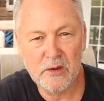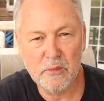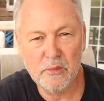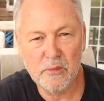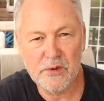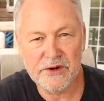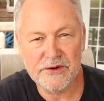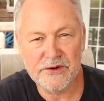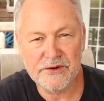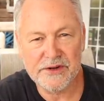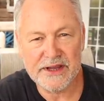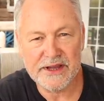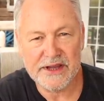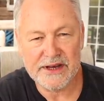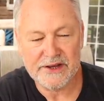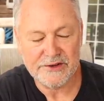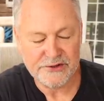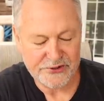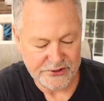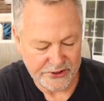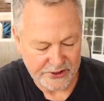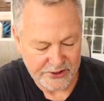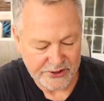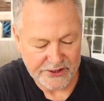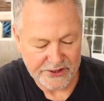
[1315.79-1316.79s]
We're kind
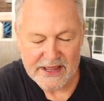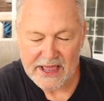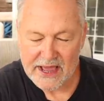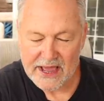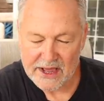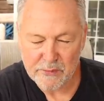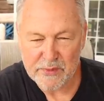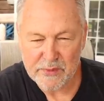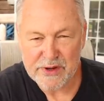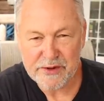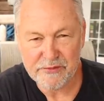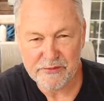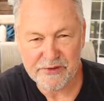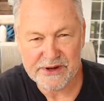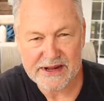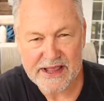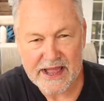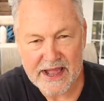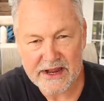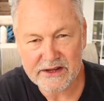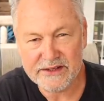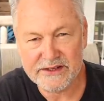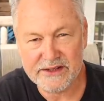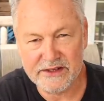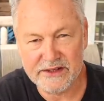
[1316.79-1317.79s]
of taught how we
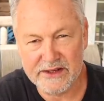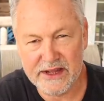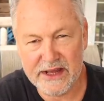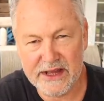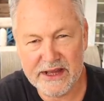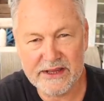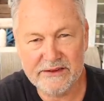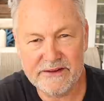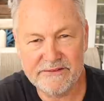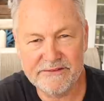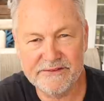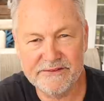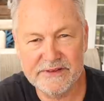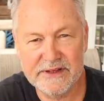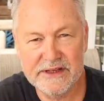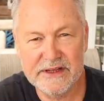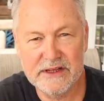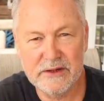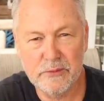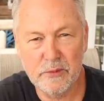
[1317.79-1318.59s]
react to life.